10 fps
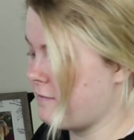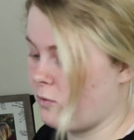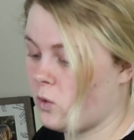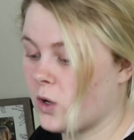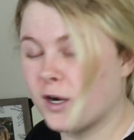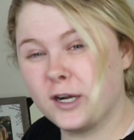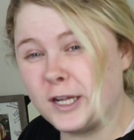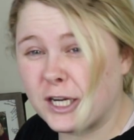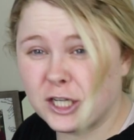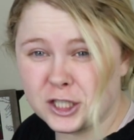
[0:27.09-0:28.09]
four
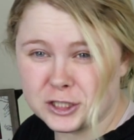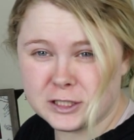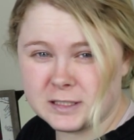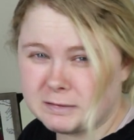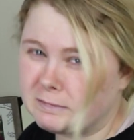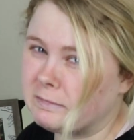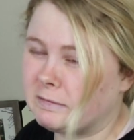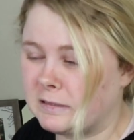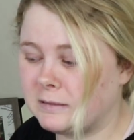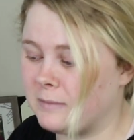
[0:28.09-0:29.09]
years,
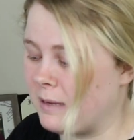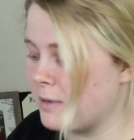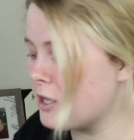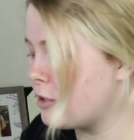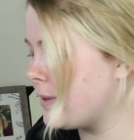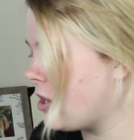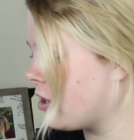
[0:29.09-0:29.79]
maybe a little bit